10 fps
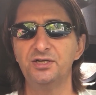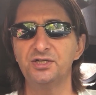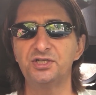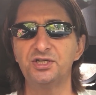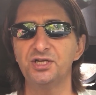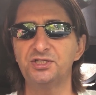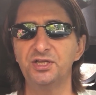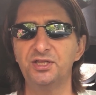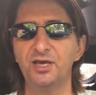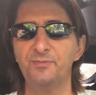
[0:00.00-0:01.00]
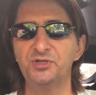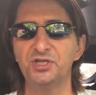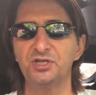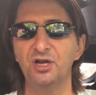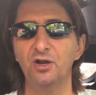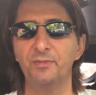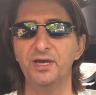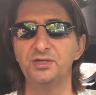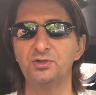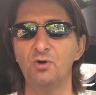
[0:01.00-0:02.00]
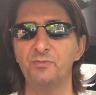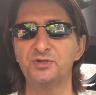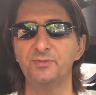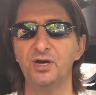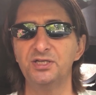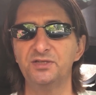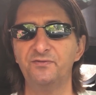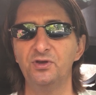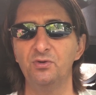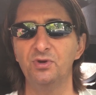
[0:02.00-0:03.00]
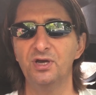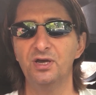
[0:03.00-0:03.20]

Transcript: just adjusted their position a little bit to optimize the view